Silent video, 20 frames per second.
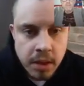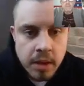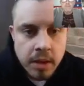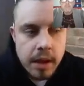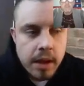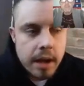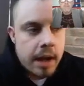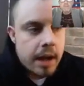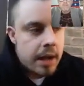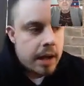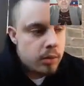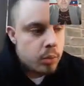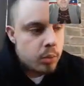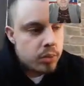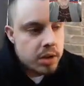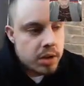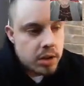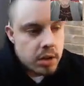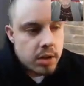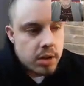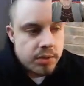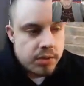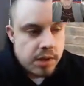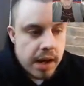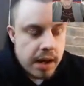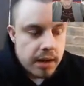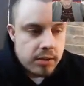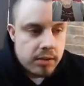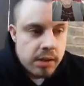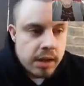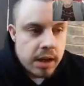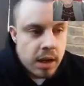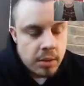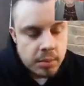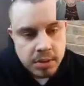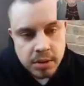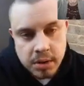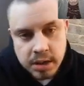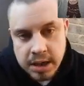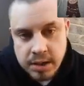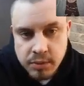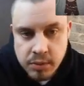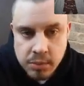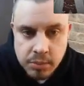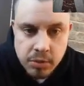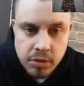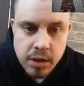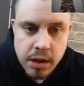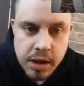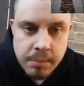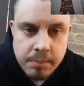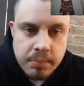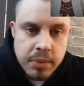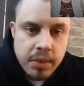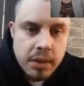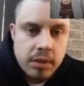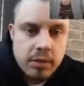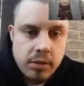and all the gloves, hats, and now I'm going to give them to them.